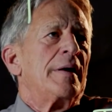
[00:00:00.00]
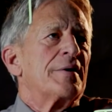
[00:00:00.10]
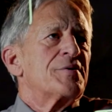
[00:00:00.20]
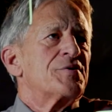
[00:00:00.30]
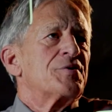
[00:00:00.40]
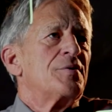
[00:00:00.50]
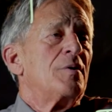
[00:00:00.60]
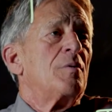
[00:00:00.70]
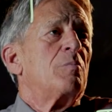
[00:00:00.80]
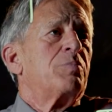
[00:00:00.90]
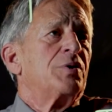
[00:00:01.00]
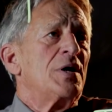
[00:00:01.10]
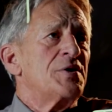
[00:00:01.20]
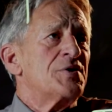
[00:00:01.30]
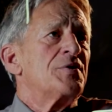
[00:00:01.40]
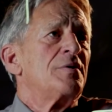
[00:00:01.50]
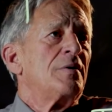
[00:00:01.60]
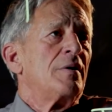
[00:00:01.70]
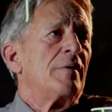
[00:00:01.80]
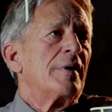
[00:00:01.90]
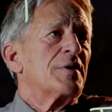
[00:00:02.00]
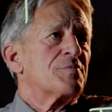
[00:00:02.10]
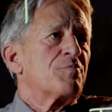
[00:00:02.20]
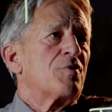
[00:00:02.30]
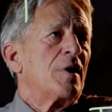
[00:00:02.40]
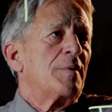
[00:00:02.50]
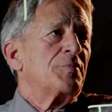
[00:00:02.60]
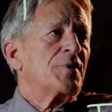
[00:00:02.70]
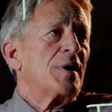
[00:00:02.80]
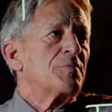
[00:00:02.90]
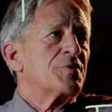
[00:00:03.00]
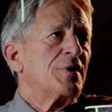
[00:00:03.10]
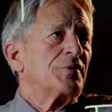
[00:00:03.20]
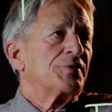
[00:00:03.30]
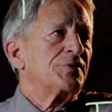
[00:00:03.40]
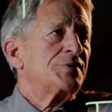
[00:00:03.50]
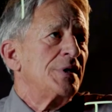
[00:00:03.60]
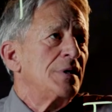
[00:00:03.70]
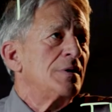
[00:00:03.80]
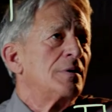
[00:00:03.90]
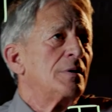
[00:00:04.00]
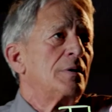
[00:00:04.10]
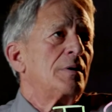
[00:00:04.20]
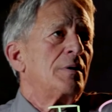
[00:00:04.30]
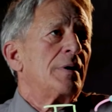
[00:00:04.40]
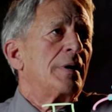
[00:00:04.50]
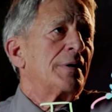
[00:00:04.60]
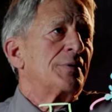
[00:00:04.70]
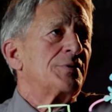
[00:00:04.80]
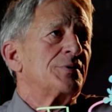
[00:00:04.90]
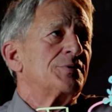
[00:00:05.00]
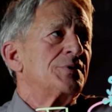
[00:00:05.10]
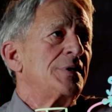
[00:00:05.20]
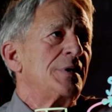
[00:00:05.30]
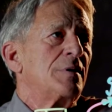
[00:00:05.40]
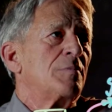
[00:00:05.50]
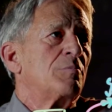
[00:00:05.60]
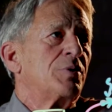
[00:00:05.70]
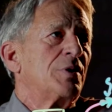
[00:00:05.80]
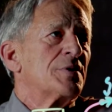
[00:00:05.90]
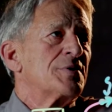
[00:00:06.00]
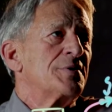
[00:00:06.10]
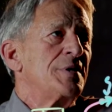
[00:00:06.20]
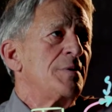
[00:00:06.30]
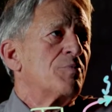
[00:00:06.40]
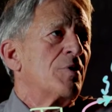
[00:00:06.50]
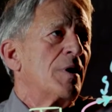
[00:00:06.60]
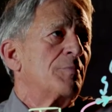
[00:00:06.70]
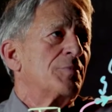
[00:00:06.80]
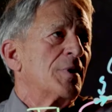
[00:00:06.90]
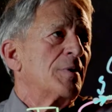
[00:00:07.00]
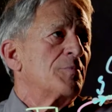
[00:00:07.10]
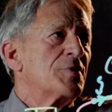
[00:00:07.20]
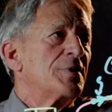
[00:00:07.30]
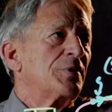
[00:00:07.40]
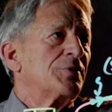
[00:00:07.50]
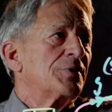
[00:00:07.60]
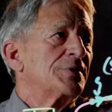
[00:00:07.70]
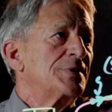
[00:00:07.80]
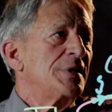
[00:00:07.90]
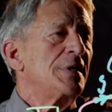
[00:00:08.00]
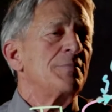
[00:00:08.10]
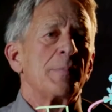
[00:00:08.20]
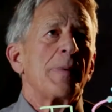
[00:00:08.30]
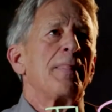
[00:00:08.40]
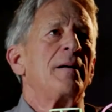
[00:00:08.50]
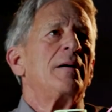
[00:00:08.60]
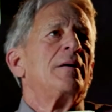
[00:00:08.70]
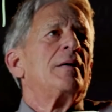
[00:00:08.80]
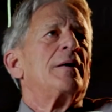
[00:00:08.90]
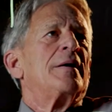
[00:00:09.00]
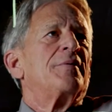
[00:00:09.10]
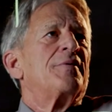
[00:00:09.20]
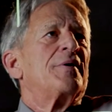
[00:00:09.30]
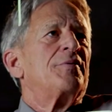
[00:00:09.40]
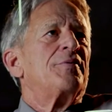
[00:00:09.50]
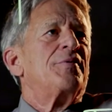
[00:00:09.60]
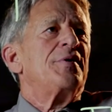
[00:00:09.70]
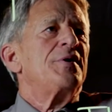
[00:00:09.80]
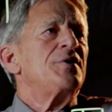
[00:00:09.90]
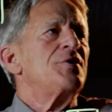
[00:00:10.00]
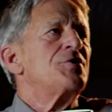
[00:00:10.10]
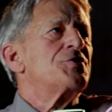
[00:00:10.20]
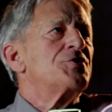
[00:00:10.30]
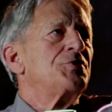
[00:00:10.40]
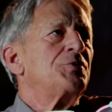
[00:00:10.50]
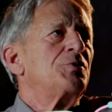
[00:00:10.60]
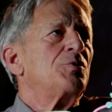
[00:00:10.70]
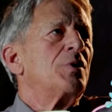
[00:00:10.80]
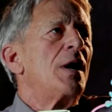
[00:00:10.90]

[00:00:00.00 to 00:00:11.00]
s plus s prime times delta t, and t plus t prime times delta t. And then these two